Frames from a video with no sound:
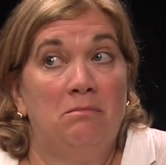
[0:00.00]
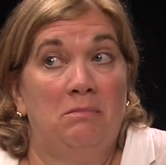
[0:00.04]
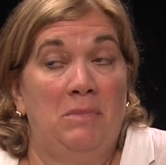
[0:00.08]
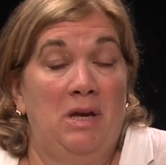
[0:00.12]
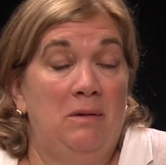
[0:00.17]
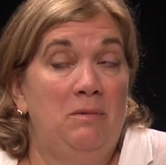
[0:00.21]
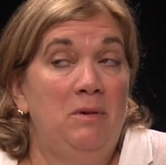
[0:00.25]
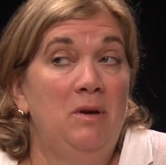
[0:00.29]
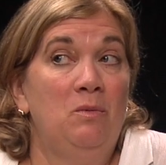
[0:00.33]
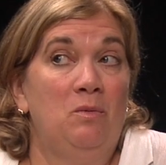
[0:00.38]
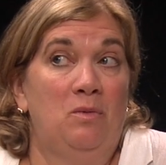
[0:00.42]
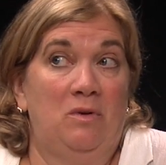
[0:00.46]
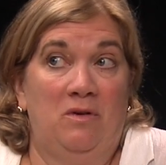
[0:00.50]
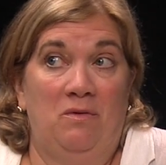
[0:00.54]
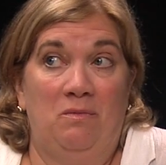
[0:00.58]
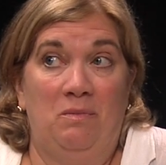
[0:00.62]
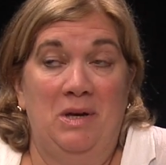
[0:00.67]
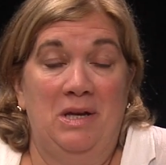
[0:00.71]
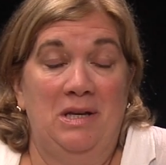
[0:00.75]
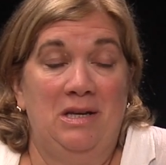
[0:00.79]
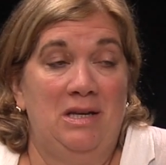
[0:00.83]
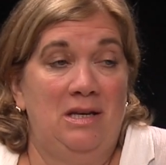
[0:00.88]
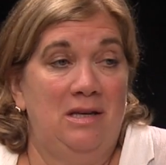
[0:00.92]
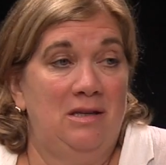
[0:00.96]
Maybe it would have
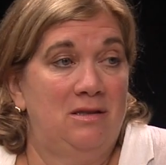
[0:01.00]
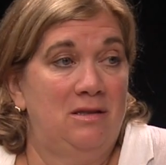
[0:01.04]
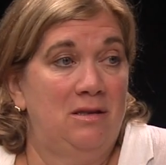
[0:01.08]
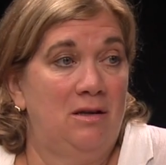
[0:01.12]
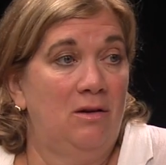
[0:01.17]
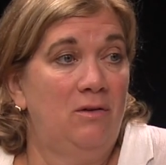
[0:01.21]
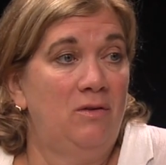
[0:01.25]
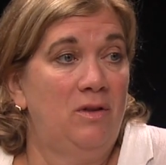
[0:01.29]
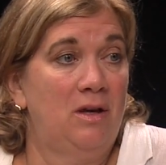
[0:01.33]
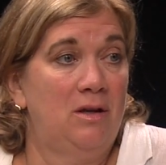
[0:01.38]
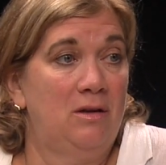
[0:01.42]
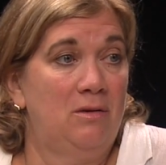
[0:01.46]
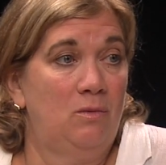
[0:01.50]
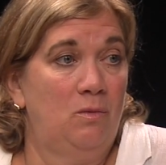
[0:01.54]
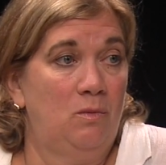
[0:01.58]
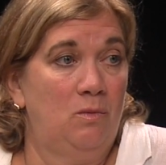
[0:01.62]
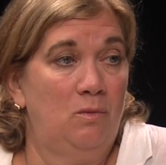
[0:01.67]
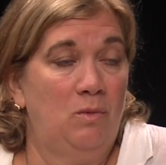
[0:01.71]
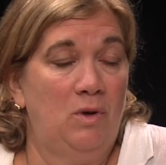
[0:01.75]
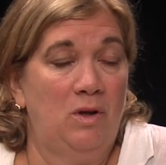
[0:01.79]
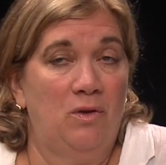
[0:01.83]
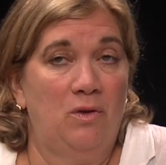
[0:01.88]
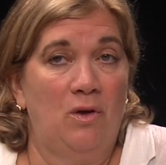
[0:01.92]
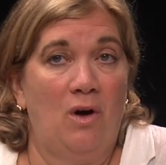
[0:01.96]
been easier than
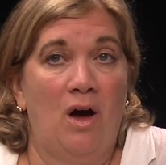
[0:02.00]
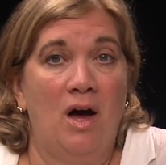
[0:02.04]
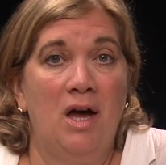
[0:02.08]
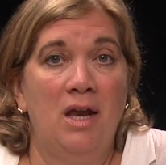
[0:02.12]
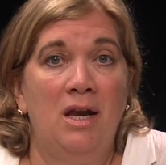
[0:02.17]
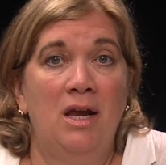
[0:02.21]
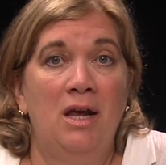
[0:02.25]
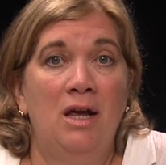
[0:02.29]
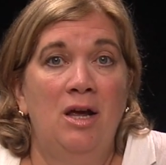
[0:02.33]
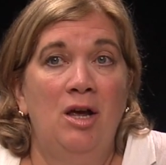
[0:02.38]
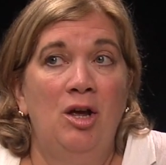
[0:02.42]
we thought,